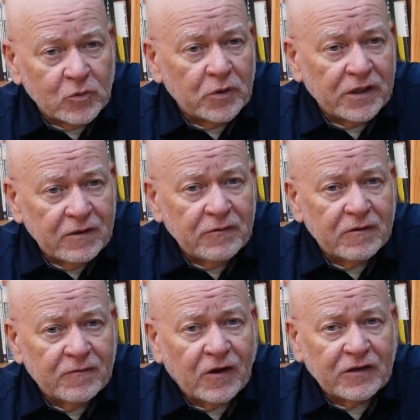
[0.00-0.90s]
and we can give you
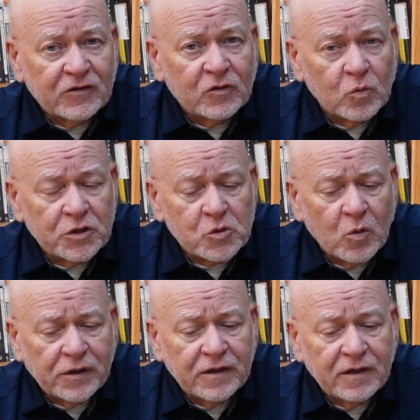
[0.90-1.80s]
advice which
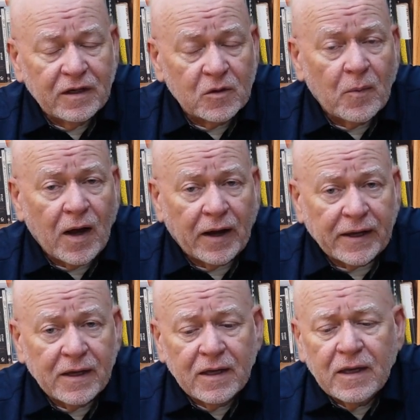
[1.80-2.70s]
one to buy.